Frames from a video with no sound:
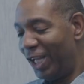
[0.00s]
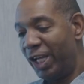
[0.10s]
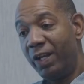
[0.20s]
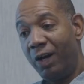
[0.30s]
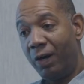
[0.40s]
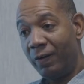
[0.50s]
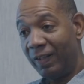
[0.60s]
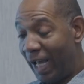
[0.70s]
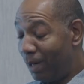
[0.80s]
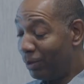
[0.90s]
in our
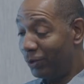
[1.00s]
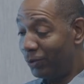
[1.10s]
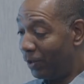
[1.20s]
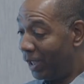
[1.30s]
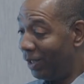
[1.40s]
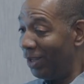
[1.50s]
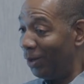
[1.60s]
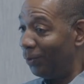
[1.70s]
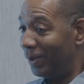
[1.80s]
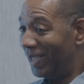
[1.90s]
laboratory
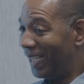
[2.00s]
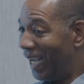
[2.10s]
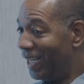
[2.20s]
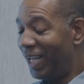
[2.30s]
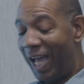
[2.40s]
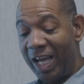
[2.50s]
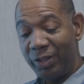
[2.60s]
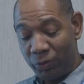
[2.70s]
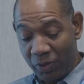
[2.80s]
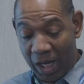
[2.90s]
was kind of
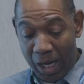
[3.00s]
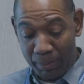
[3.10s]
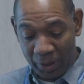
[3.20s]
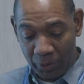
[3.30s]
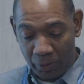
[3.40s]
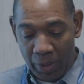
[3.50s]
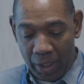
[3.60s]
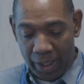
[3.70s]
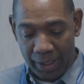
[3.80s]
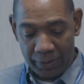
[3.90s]
astronomical.
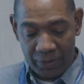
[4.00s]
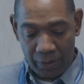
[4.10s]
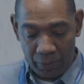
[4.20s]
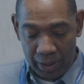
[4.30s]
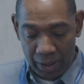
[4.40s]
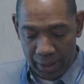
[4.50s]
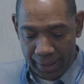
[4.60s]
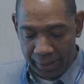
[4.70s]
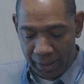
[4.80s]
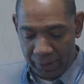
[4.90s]
So
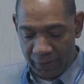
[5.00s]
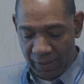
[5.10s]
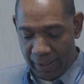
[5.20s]
it's